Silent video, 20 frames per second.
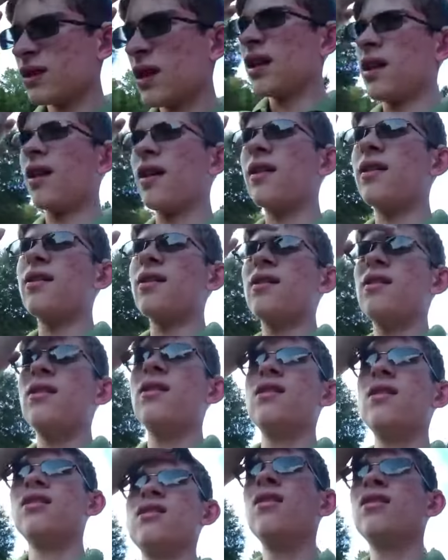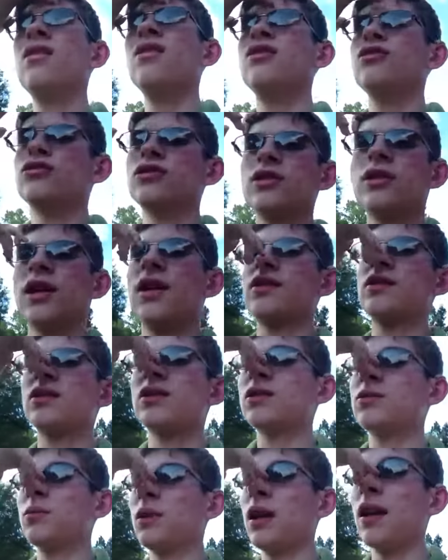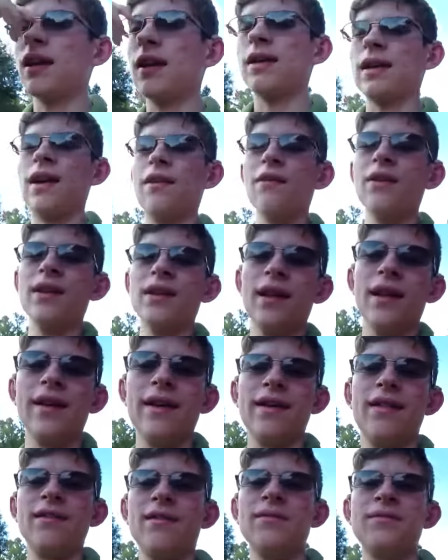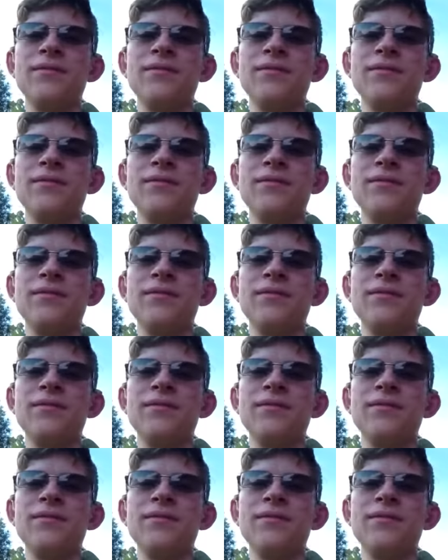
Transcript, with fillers: Like, she texts me like every day.